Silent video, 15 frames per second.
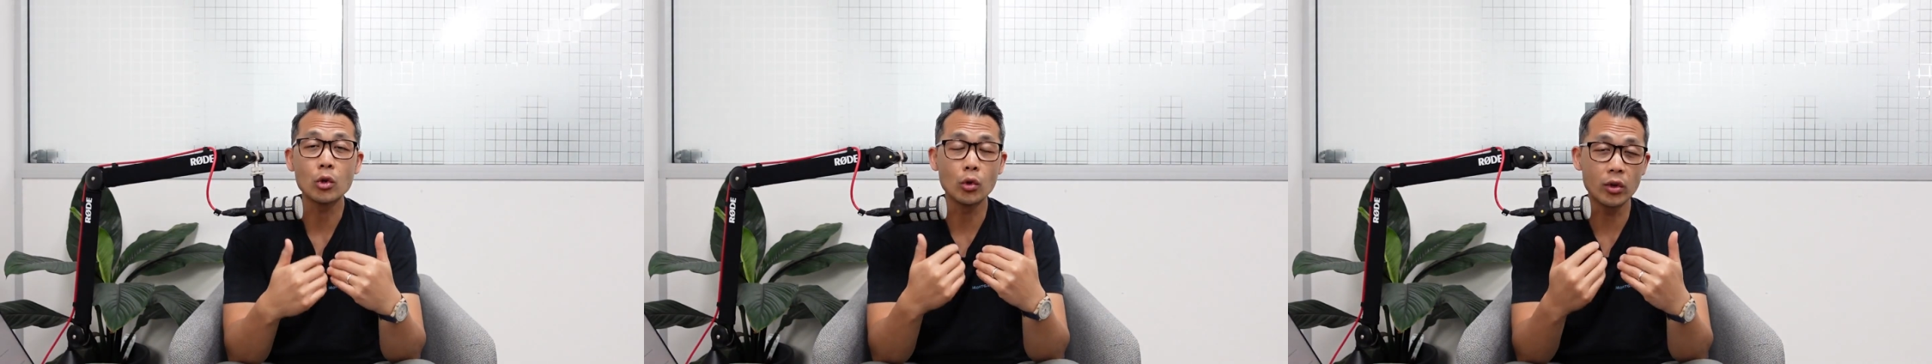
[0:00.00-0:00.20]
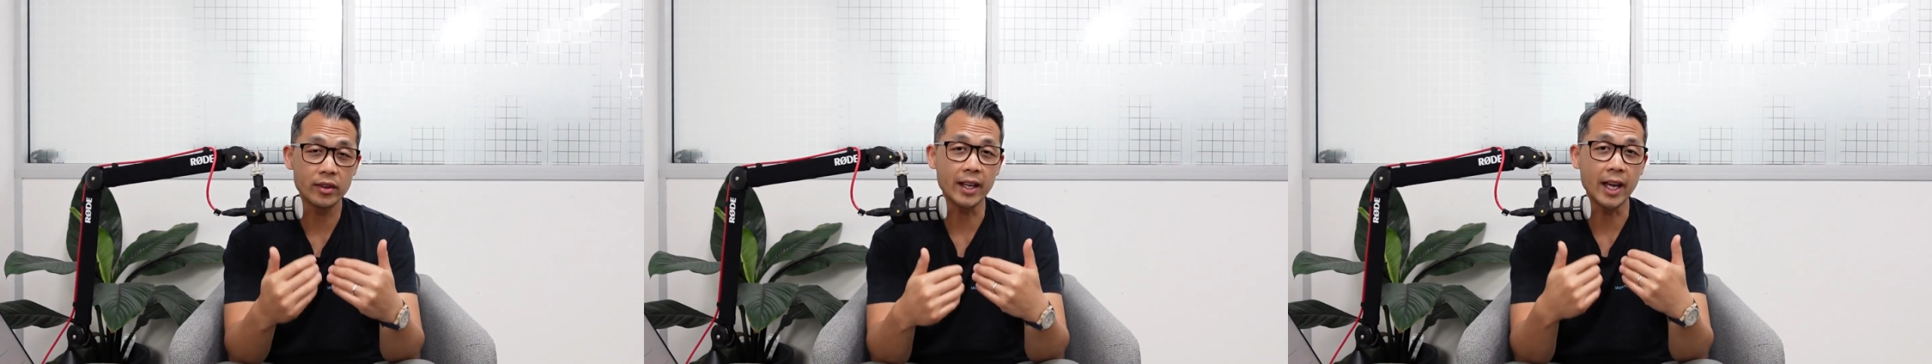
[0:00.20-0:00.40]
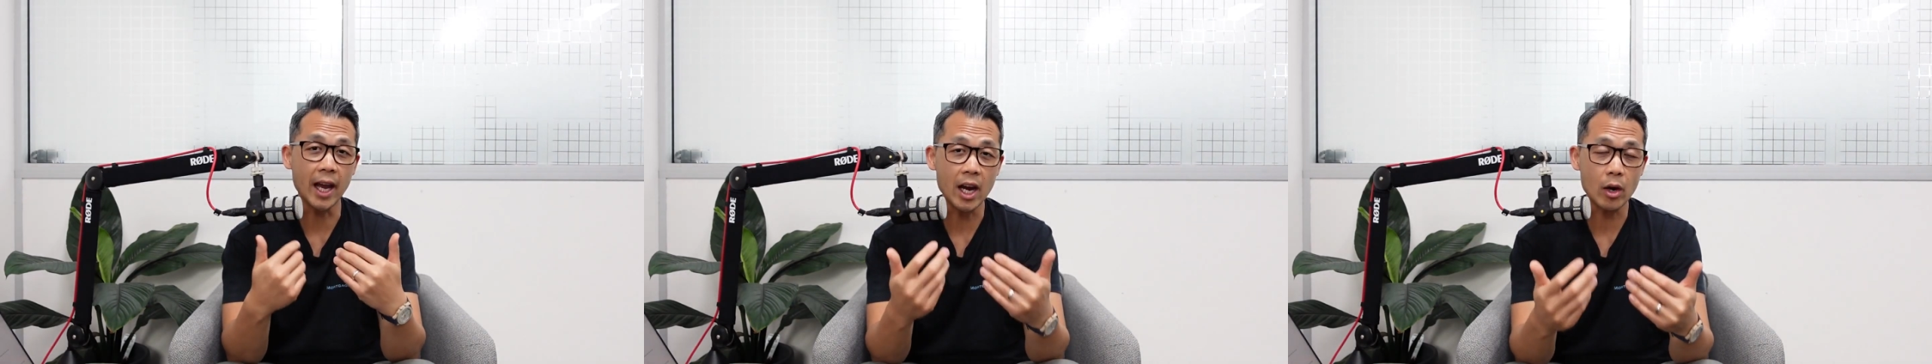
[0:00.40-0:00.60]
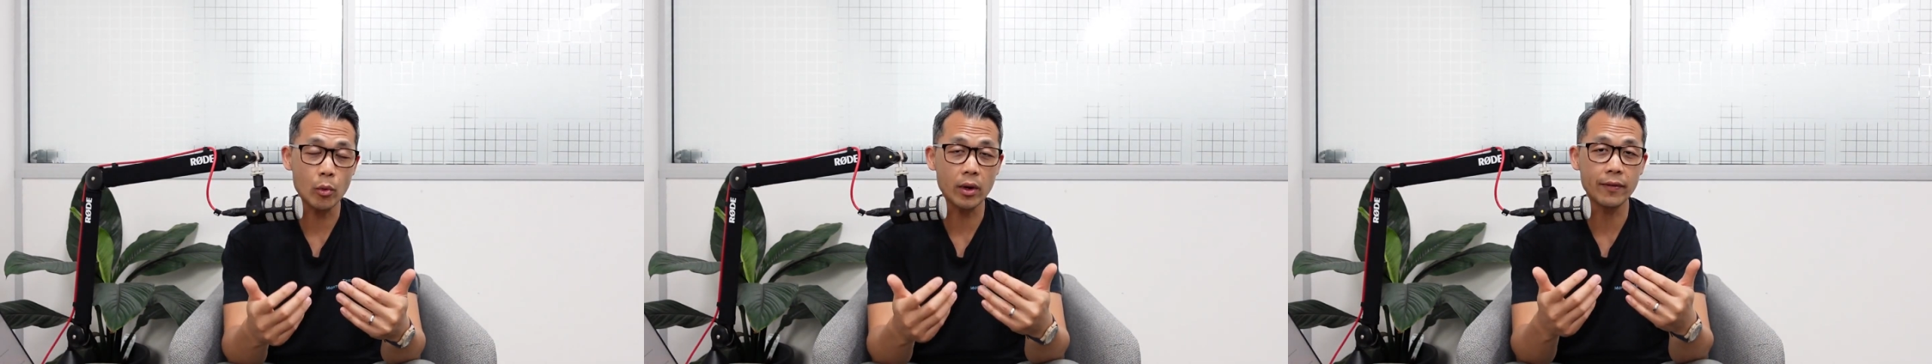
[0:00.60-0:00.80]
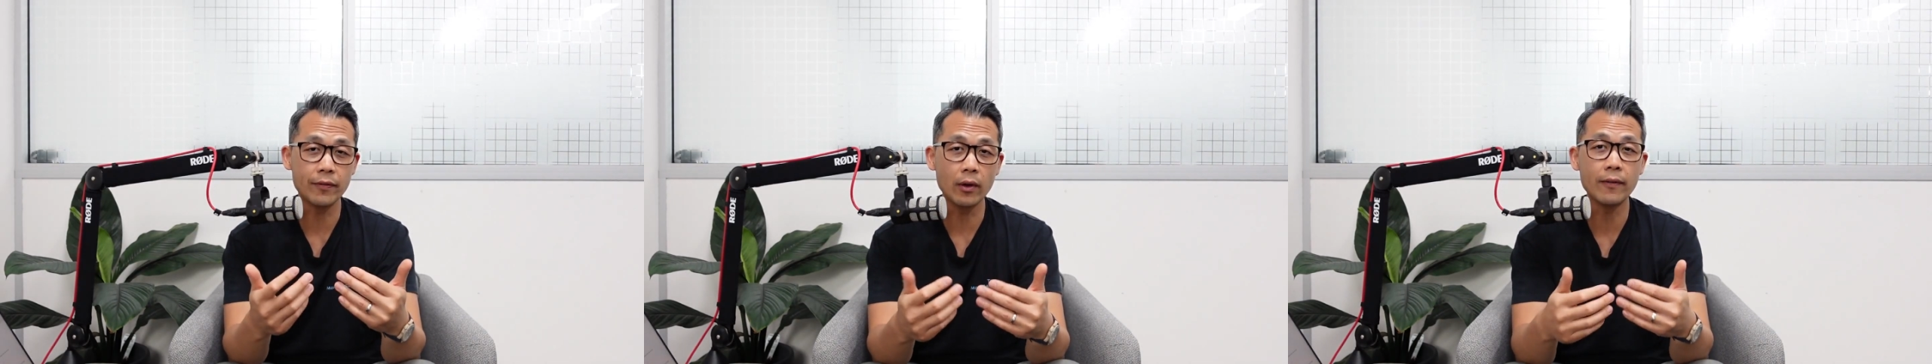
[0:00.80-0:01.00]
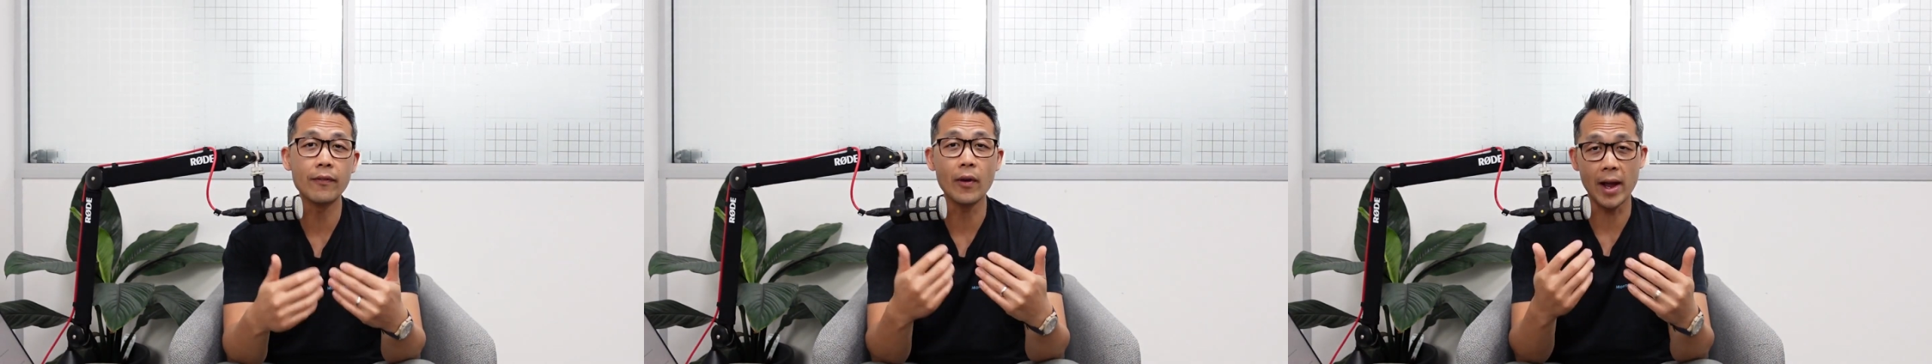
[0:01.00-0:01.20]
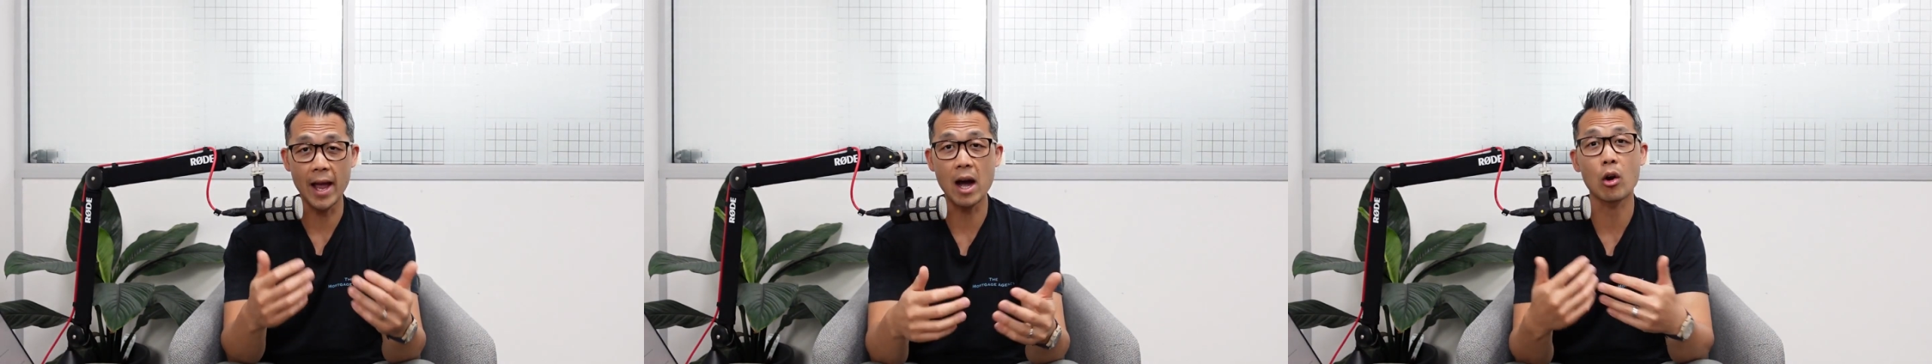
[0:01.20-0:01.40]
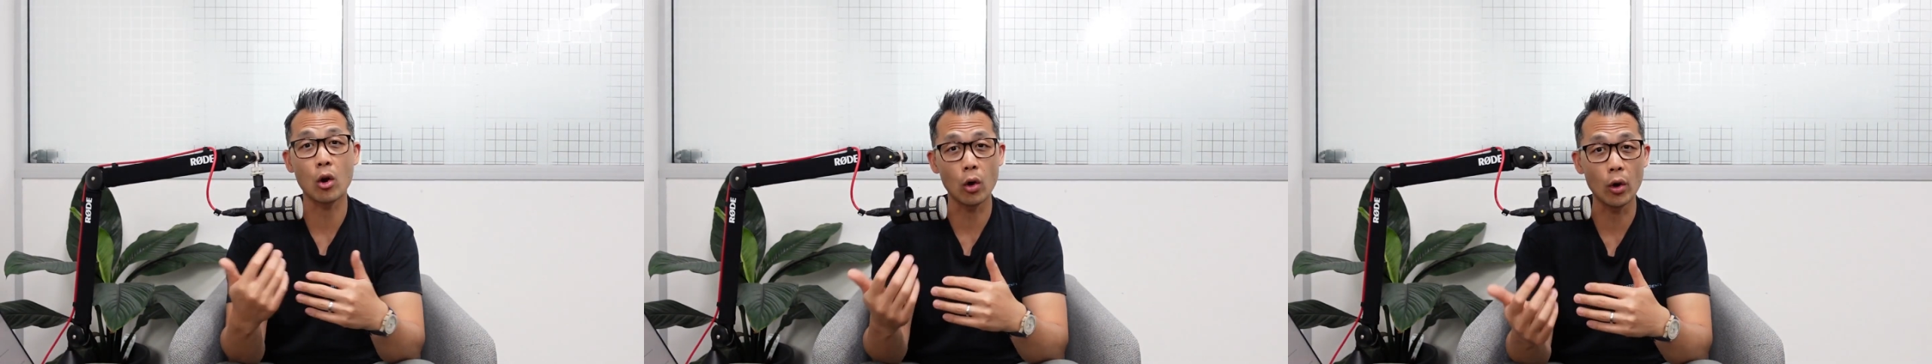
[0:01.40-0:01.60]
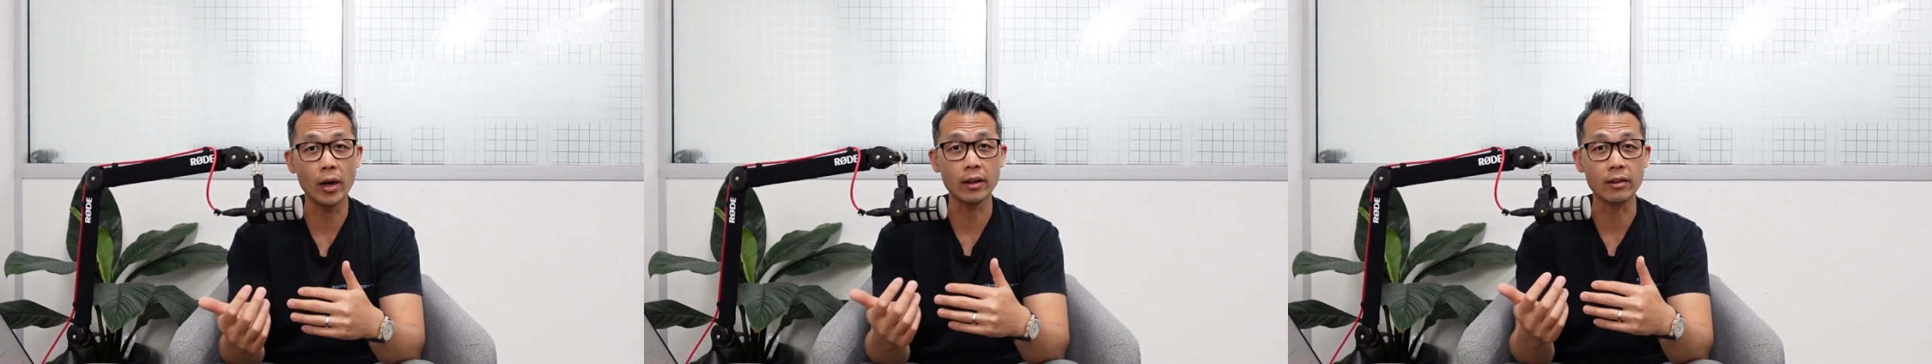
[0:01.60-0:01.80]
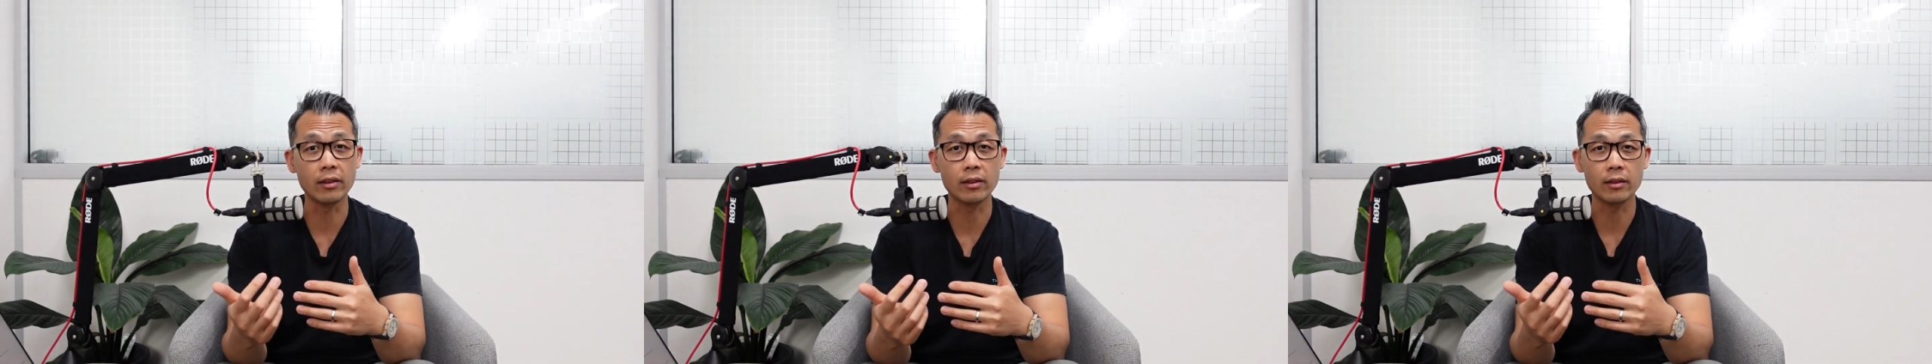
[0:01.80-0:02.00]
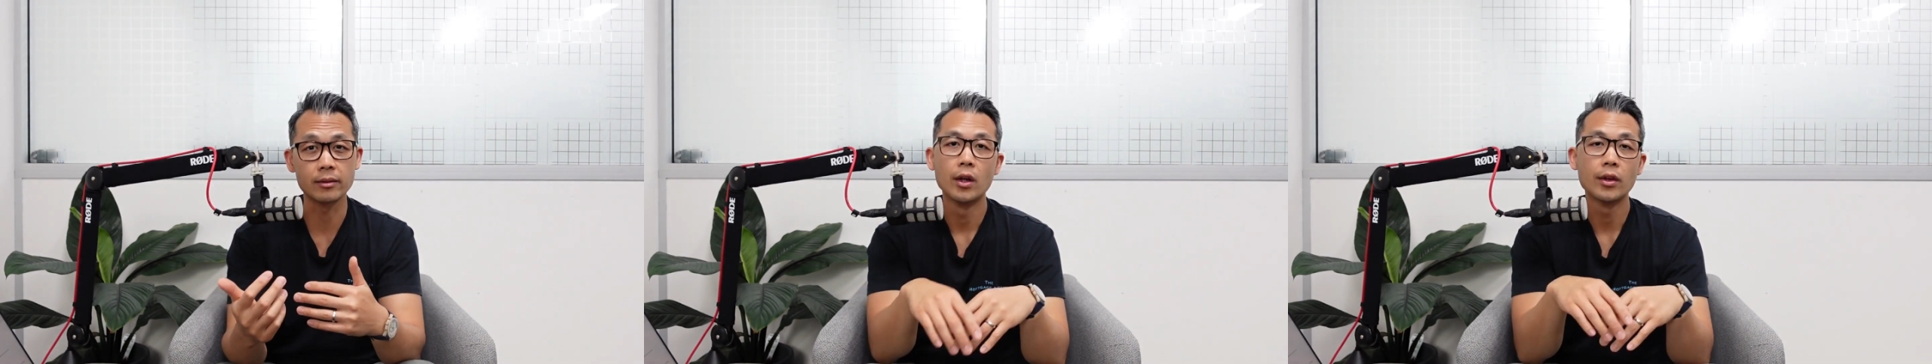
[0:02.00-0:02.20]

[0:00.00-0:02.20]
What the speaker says: using equity for our clients.